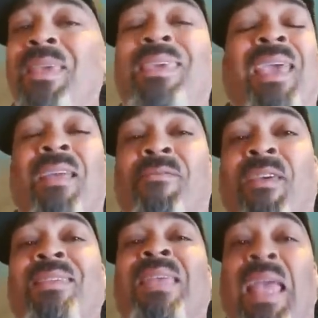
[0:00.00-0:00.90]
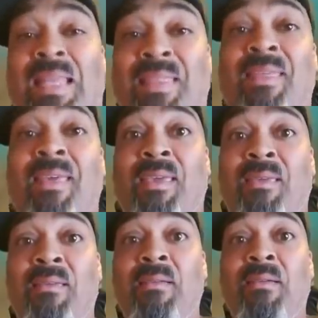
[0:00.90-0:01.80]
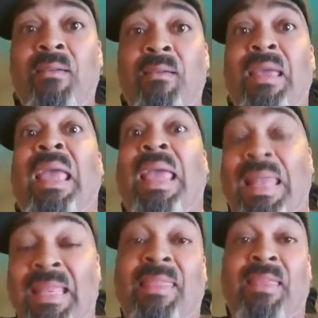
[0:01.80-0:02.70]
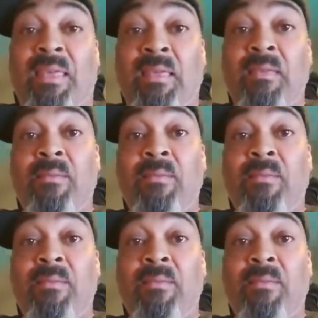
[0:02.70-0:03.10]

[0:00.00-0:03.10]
He can't fix anything. Anything.